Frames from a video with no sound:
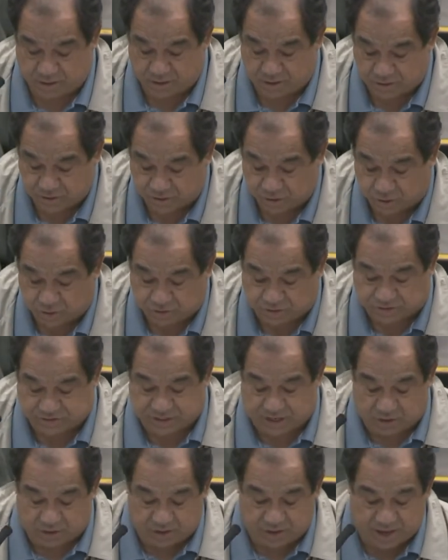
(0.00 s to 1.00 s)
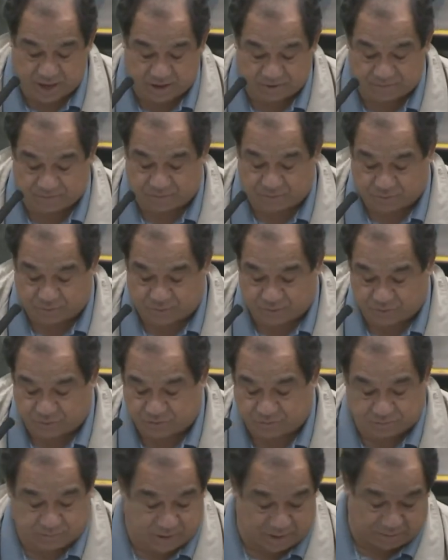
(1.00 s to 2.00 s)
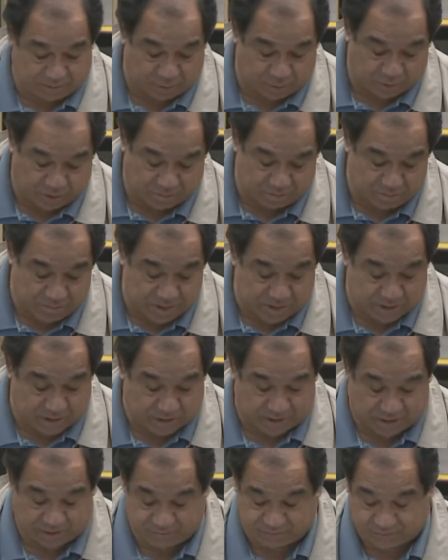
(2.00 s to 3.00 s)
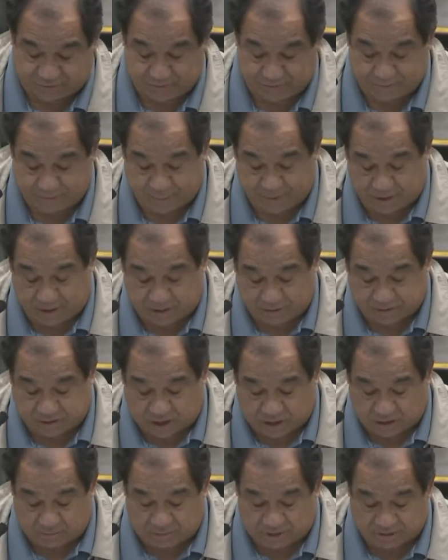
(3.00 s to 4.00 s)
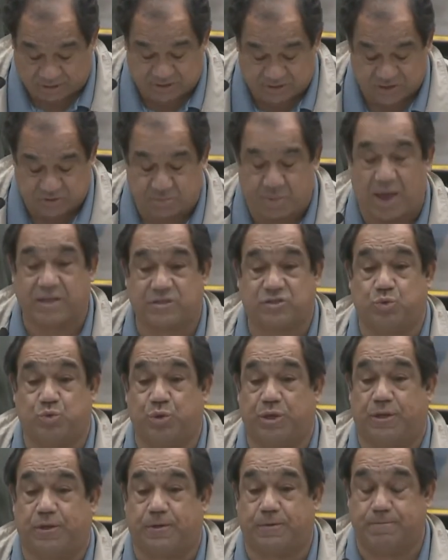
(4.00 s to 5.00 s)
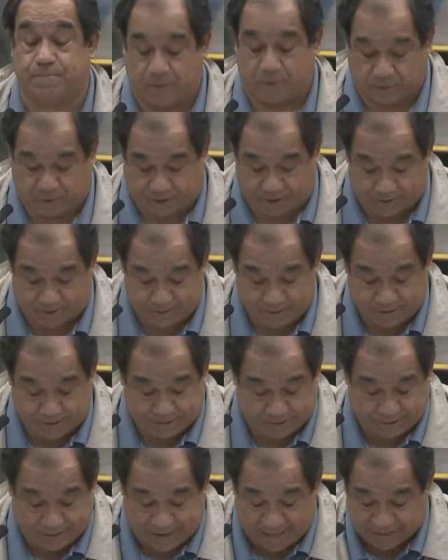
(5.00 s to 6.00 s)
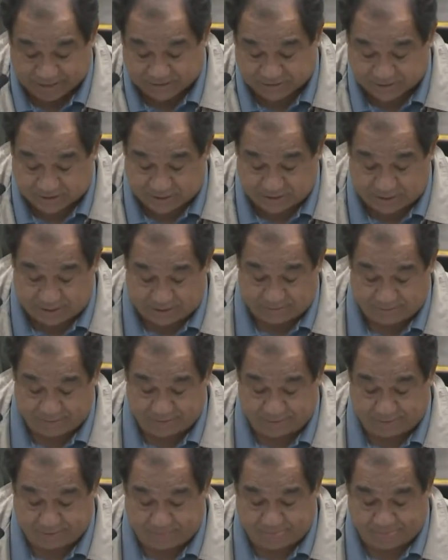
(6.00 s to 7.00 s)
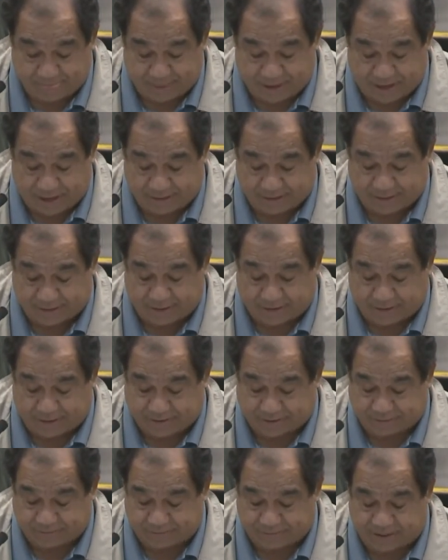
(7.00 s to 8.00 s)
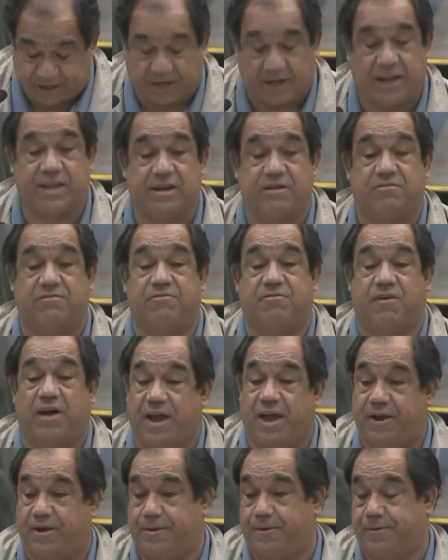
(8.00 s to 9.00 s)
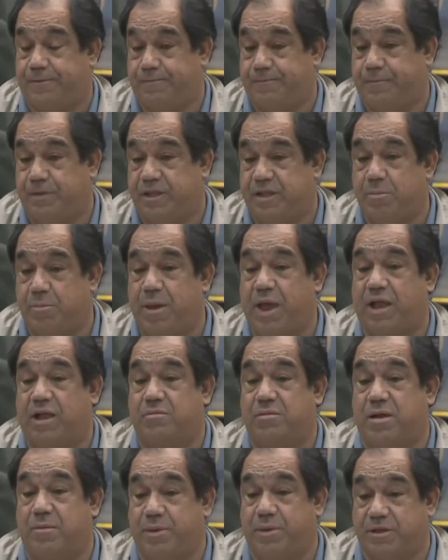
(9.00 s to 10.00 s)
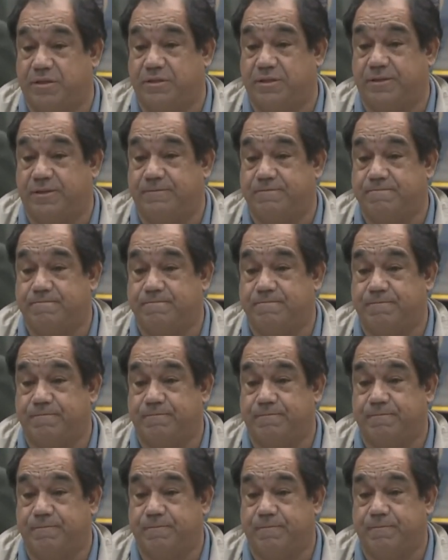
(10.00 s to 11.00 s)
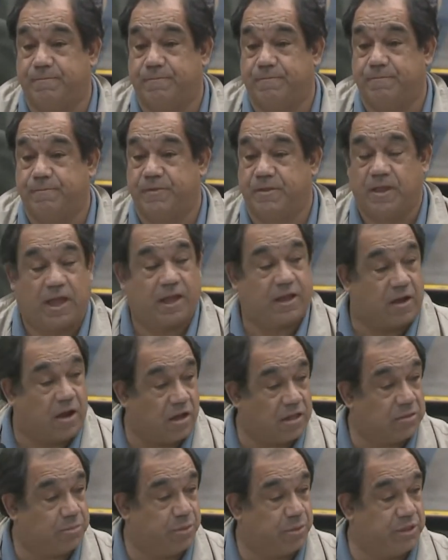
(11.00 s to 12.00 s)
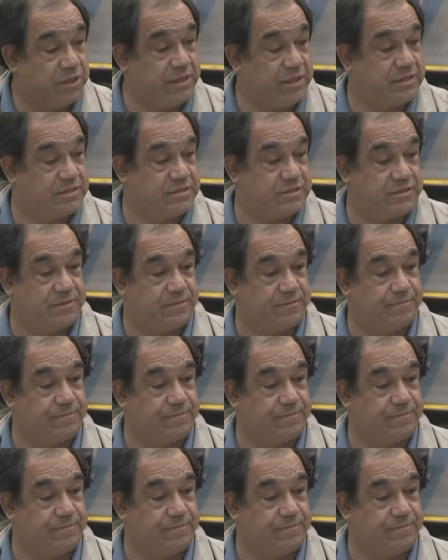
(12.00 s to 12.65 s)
So since I only have maybe 1 minute left, I'll talk about this past week, okay? Last Sunday night, they lit a fire in the back of my building. I called the police.